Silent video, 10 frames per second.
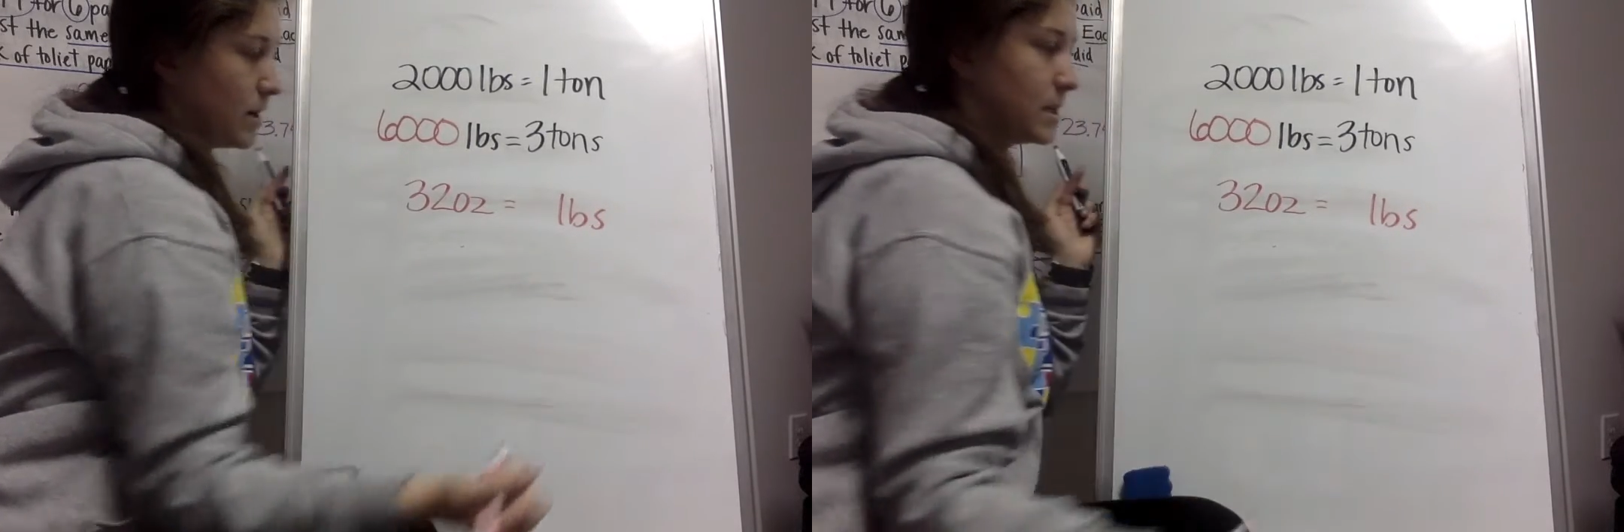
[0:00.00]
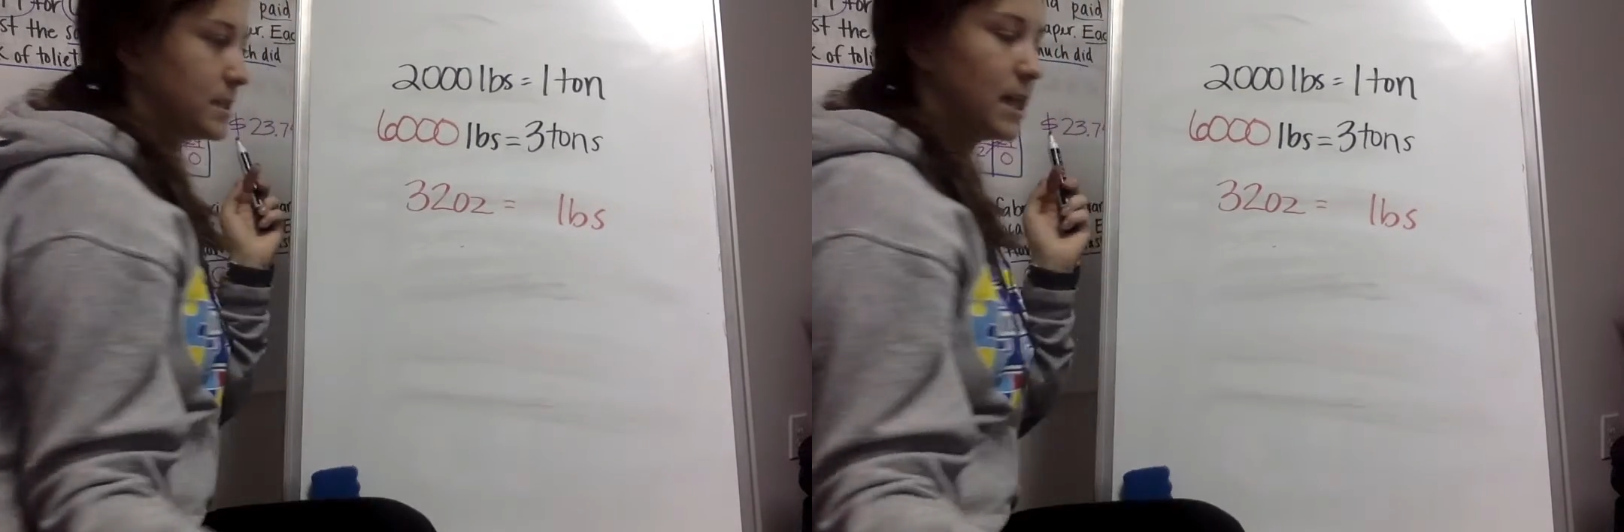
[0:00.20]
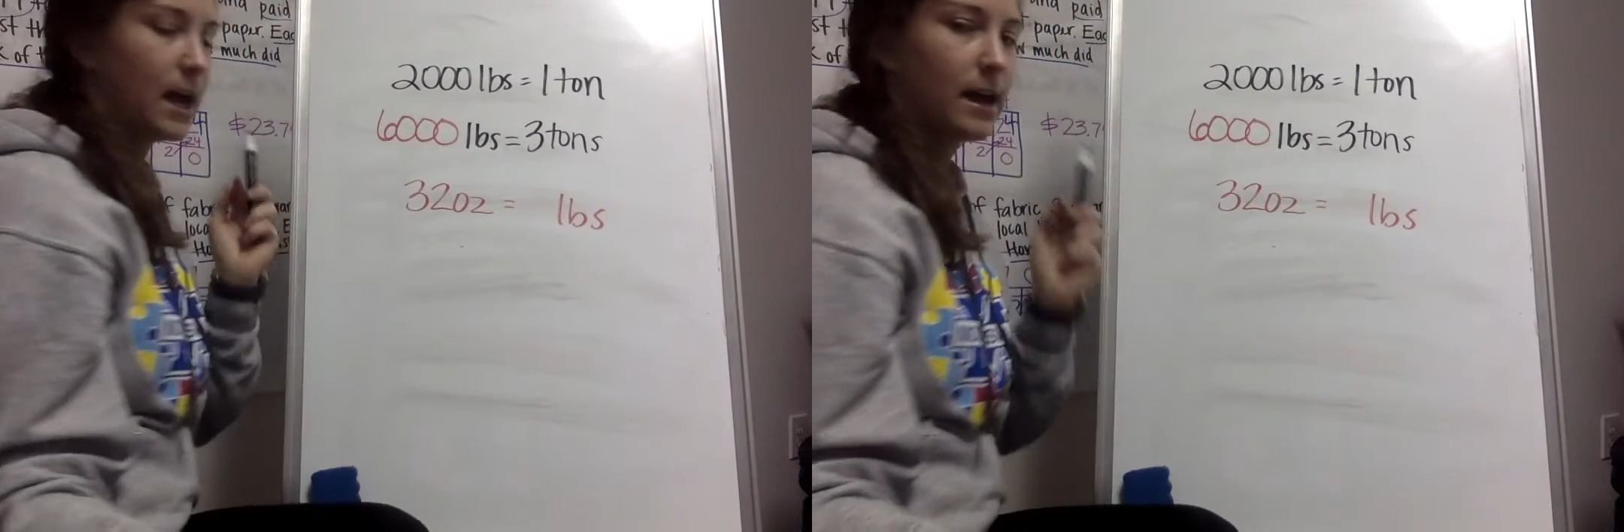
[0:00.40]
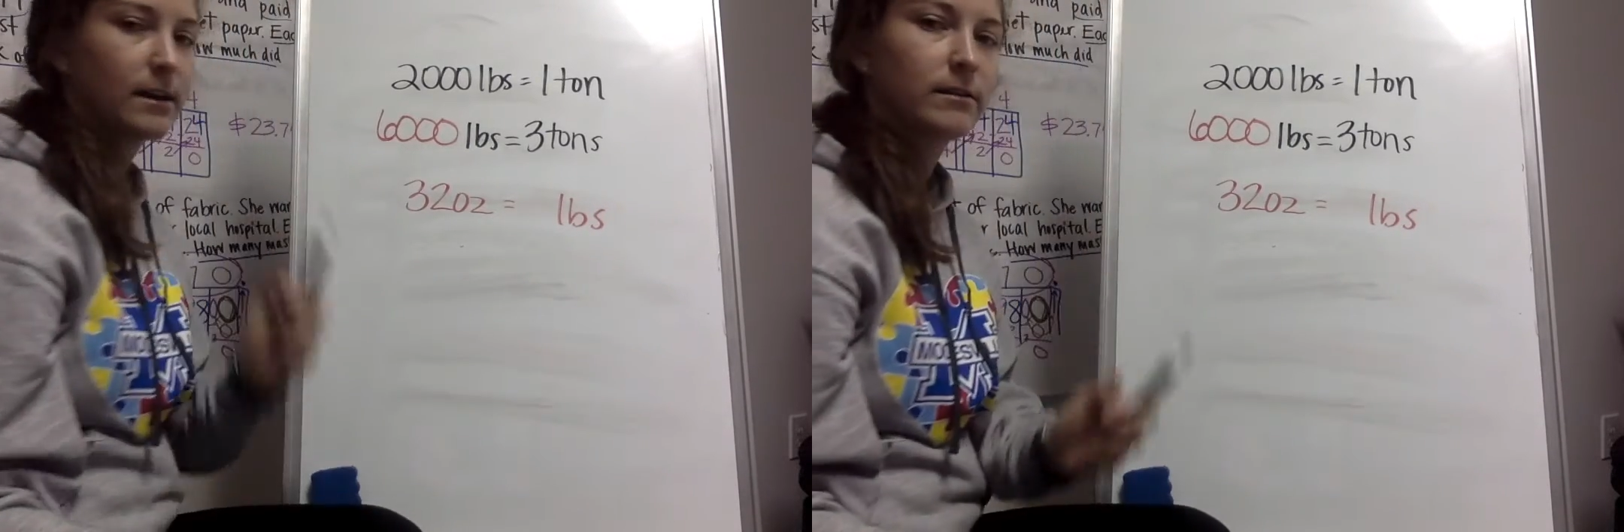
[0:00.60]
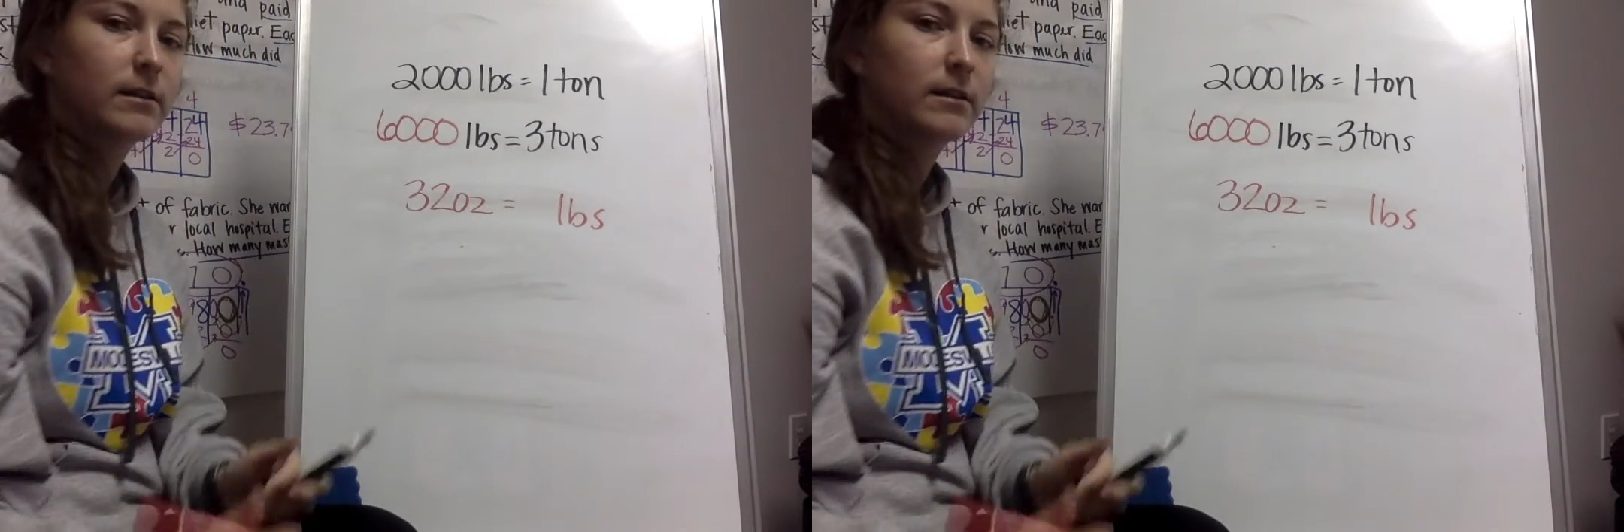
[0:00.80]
is that?